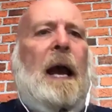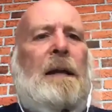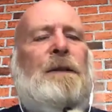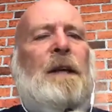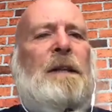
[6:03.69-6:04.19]

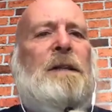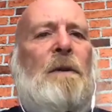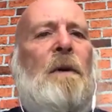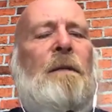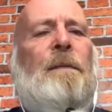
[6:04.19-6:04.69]
And just
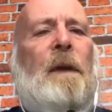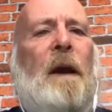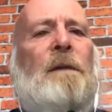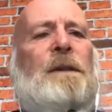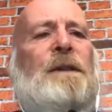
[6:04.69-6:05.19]
sort
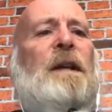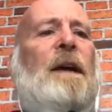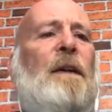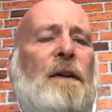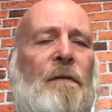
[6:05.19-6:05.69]
of, just
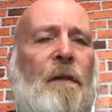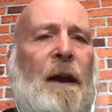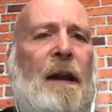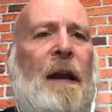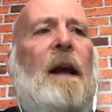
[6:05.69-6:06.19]
say that you've
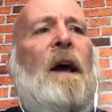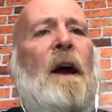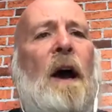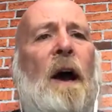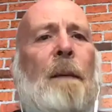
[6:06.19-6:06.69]
read it.
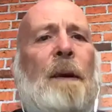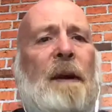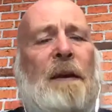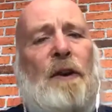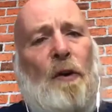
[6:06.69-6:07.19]

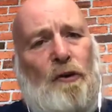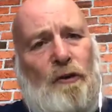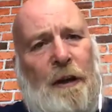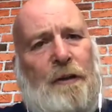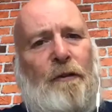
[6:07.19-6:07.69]
Again, you're not
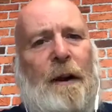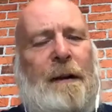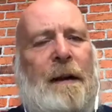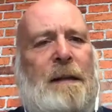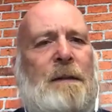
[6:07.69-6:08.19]
trying to
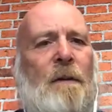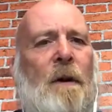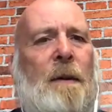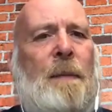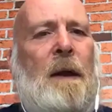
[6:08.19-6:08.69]
drain their
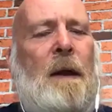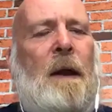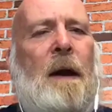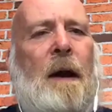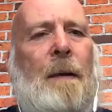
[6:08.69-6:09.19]
time.
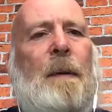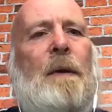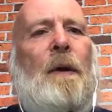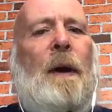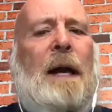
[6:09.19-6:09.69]

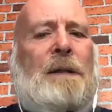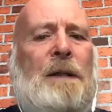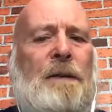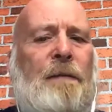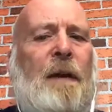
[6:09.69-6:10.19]

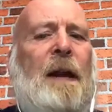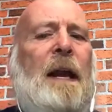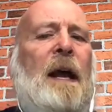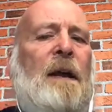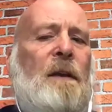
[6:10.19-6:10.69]
Actually you've read
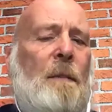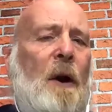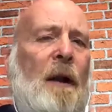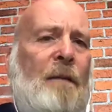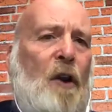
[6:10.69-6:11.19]
it and you
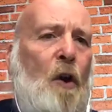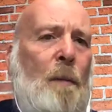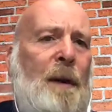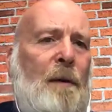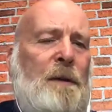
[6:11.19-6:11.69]
might have a
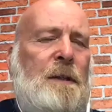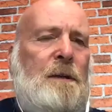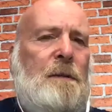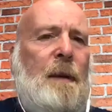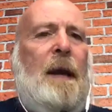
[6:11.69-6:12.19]
comment or two
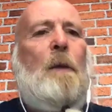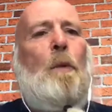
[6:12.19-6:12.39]
to make.